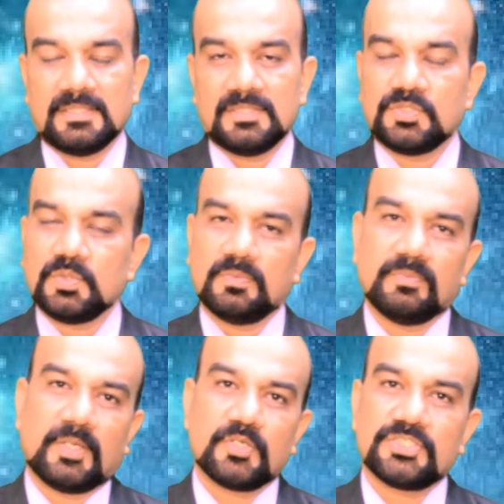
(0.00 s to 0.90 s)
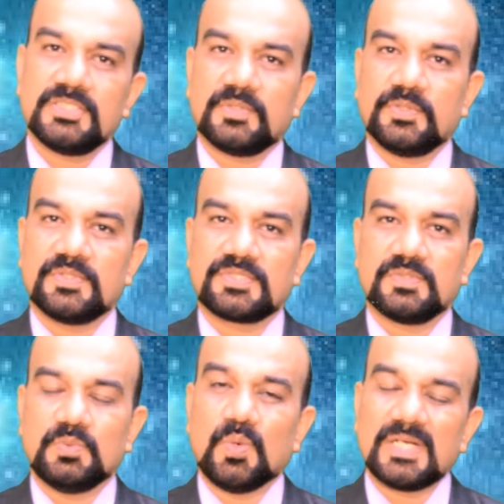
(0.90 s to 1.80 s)
So my question to you is,
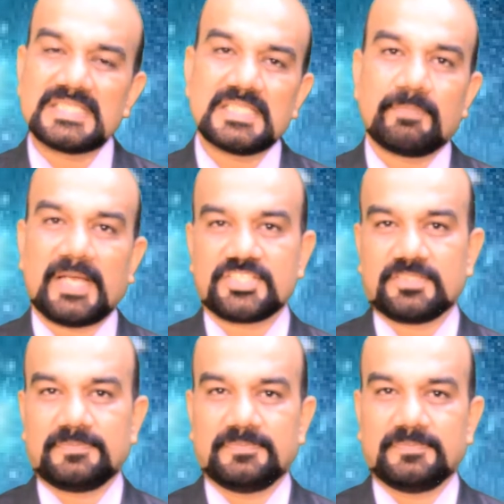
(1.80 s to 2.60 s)
what is that passion?